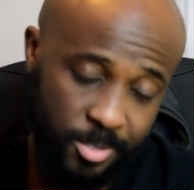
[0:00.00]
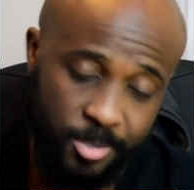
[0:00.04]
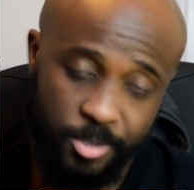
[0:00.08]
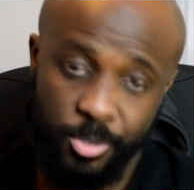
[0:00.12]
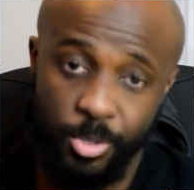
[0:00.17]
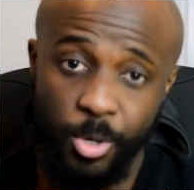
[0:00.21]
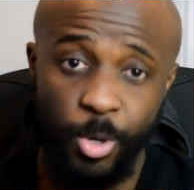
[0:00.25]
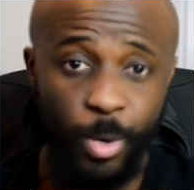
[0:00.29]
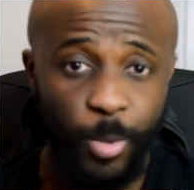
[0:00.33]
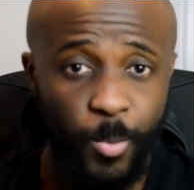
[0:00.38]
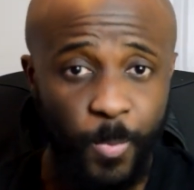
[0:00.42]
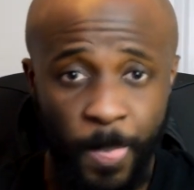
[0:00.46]

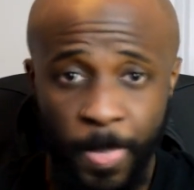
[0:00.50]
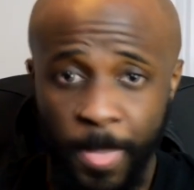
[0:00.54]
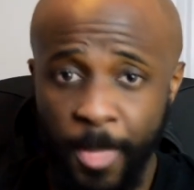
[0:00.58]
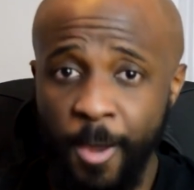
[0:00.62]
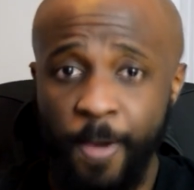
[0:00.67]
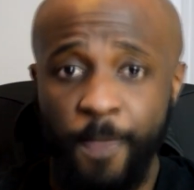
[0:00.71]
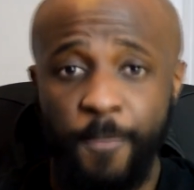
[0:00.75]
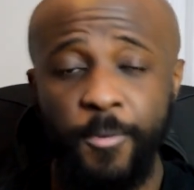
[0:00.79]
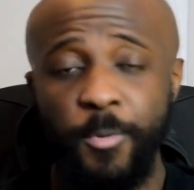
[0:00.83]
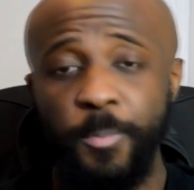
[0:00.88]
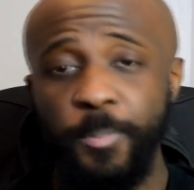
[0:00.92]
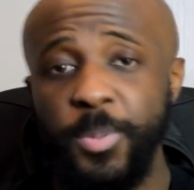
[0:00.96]
So
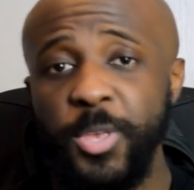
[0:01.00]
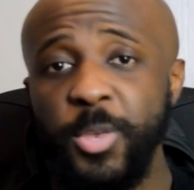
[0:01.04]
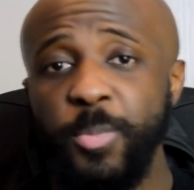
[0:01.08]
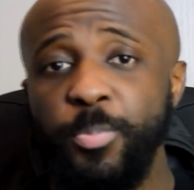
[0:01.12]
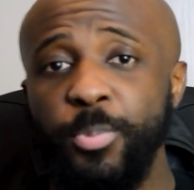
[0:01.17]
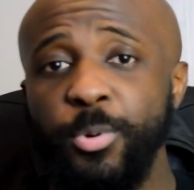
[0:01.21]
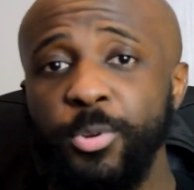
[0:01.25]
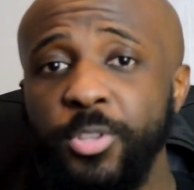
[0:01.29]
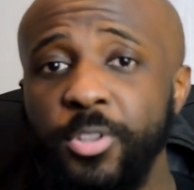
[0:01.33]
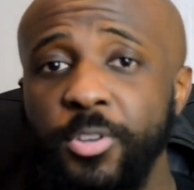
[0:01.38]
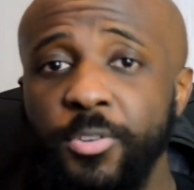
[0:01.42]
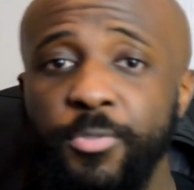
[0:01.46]
for
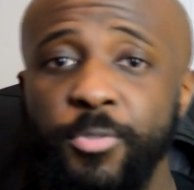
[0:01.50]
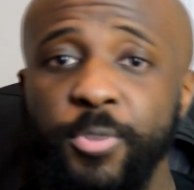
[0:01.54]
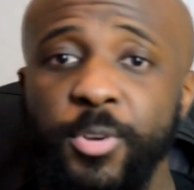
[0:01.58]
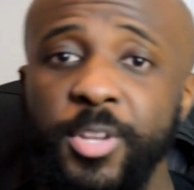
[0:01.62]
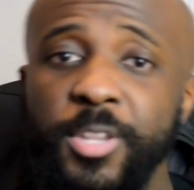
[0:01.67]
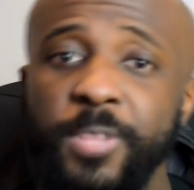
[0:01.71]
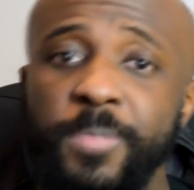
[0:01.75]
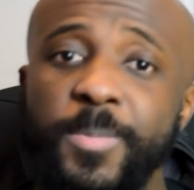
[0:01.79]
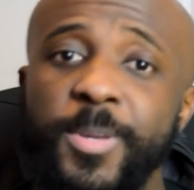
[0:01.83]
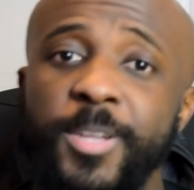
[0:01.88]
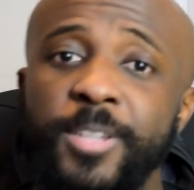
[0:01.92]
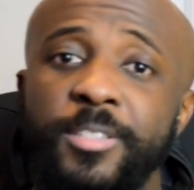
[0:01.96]
people that
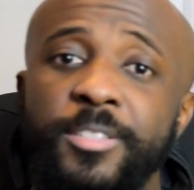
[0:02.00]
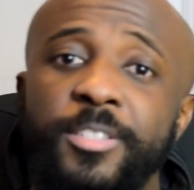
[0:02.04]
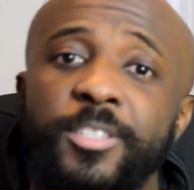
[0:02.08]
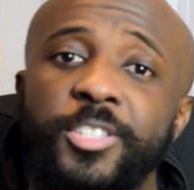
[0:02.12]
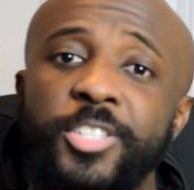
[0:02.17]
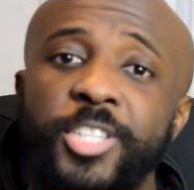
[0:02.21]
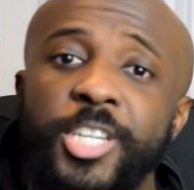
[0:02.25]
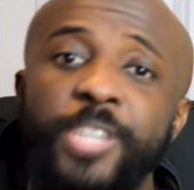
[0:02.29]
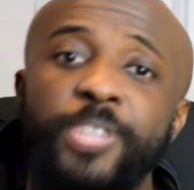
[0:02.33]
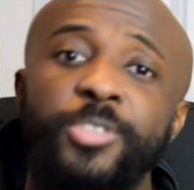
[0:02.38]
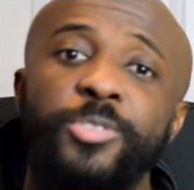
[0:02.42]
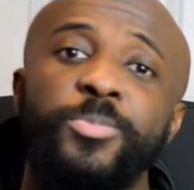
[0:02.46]
already been in the
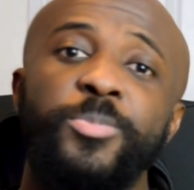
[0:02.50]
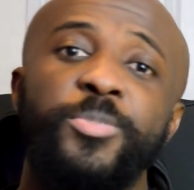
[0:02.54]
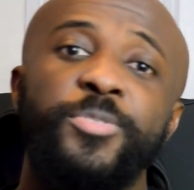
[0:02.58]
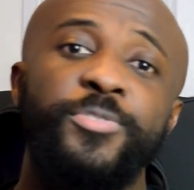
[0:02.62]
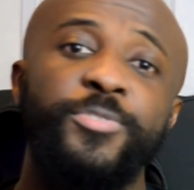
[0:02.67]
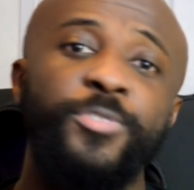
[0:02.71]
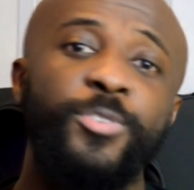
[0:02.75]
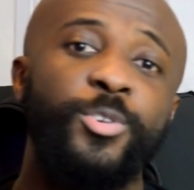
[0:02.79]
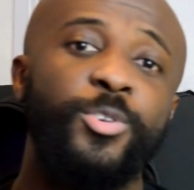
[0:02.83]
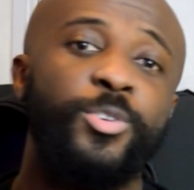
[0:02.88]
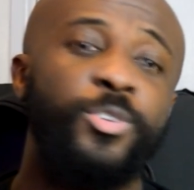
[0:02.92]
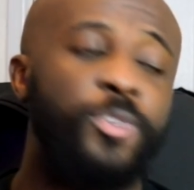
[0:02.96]
channel
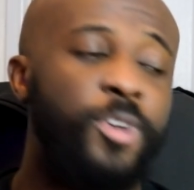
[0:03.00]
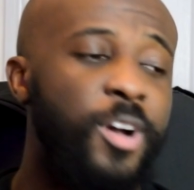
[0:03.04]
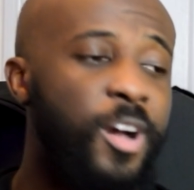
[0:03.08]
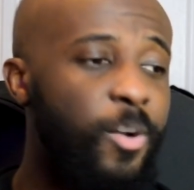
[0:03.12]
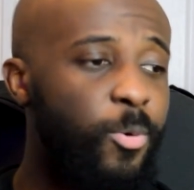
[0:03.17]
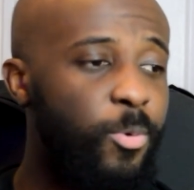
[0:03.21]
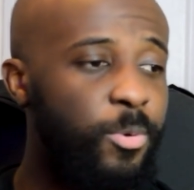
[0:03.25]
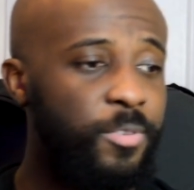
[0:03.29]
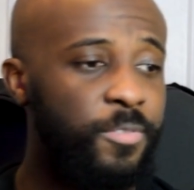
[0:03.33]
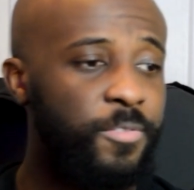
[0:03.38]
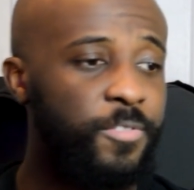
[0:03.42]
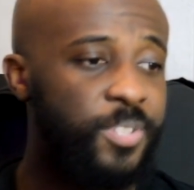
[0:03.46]
before, I
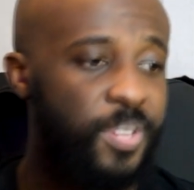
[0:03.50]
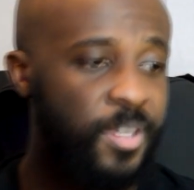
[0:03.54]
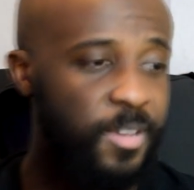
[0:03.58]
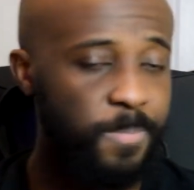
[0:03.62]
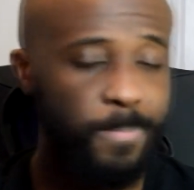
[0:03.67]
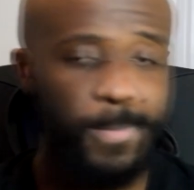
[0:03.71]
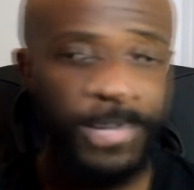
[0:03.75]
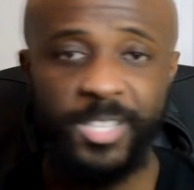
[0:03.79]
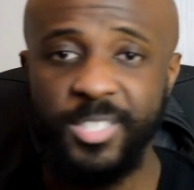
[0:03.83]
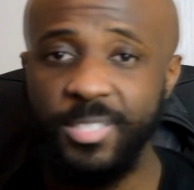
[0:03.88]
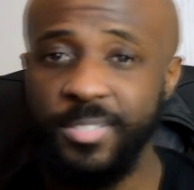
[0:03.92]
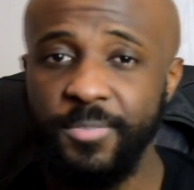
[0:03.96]
want to say
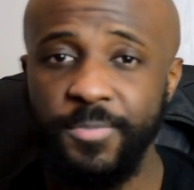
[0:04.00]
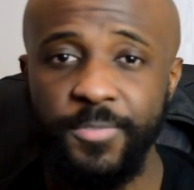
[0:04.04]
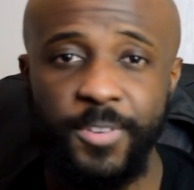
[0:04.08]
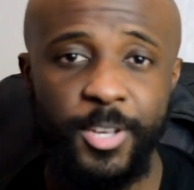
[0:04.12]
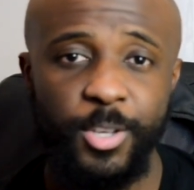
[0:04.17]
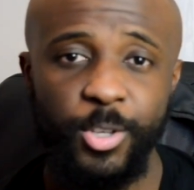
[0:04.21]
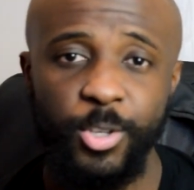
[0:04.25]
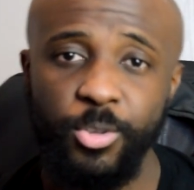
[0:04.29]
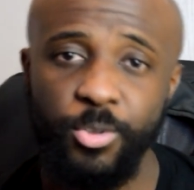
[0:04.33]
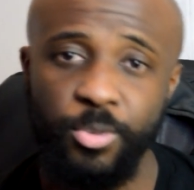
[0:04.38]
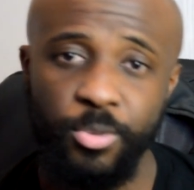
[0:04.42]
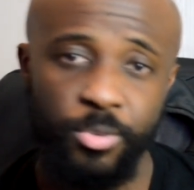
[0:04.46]
massive
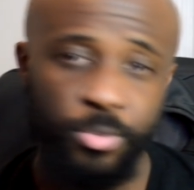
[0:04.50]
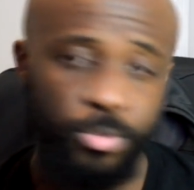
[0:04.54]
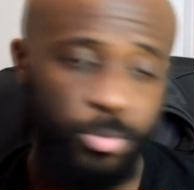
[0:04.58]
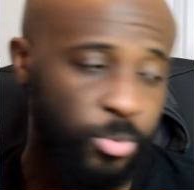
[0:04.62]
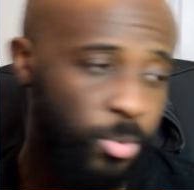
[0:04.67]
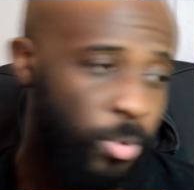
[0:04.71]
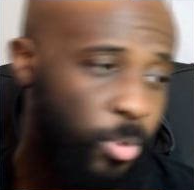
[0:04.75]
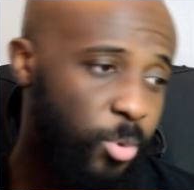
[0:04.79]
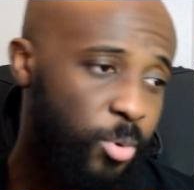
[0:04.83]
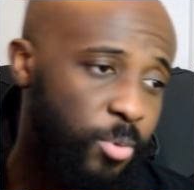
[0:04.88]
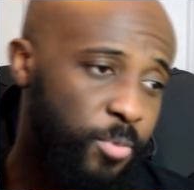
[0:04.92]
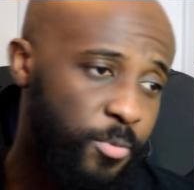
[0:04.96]
thank you
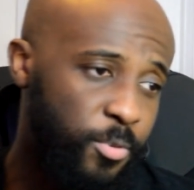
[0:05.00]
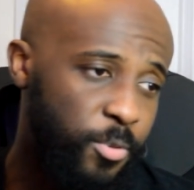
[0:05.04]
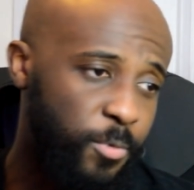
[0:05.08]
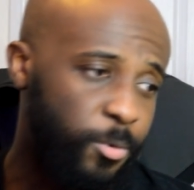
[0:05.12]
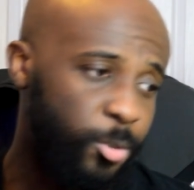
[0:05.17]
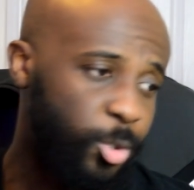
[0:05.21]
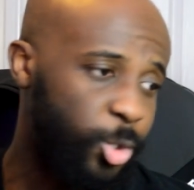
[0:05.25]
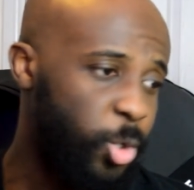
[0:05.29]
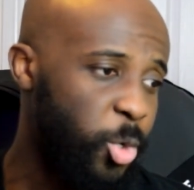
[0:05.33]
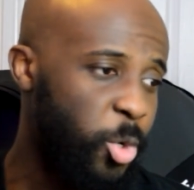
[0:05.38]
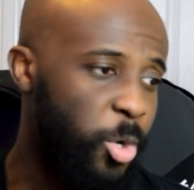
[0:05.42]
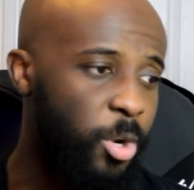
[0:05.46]
to all of you for
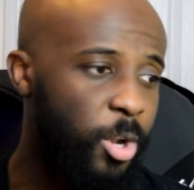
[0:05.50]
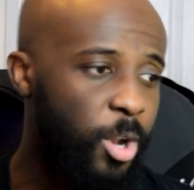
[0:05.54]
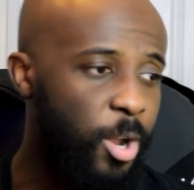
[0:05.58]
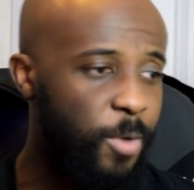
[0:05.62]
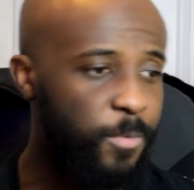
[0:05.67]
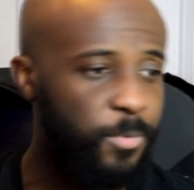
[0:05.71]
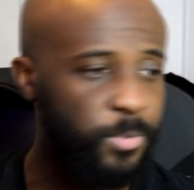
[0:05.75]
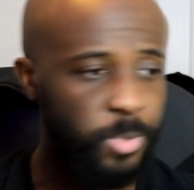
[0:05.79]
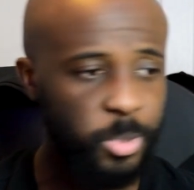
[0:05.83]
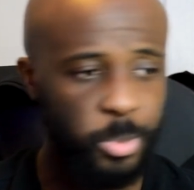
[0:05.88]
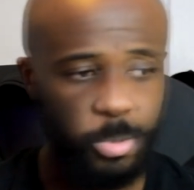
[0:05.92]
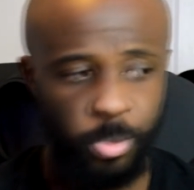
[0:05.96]
showing
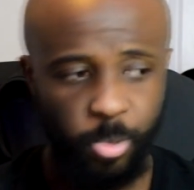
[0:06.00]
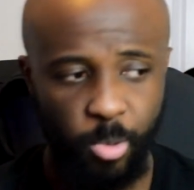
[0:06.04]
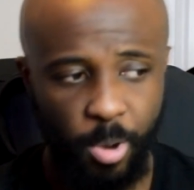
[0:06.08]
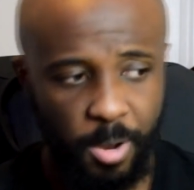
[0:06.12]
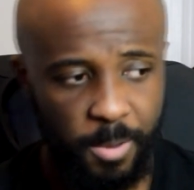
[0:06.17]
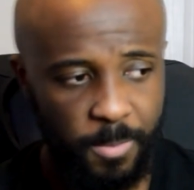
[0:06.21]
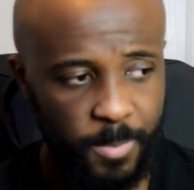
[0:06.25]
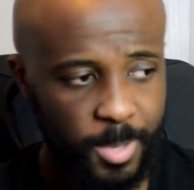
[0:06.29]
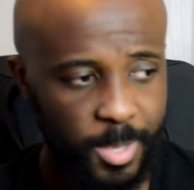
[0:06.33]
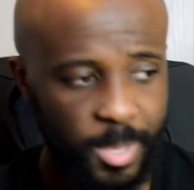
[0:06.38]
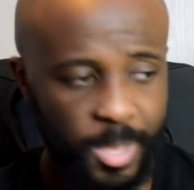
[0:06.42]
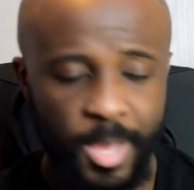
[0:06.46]
love, for
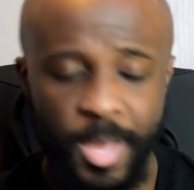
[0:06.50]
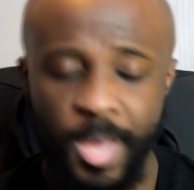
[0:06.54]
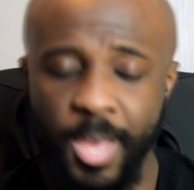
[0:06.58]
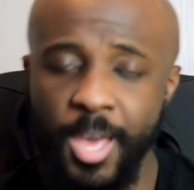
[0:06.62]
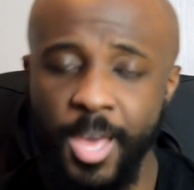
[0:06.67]
subscribing.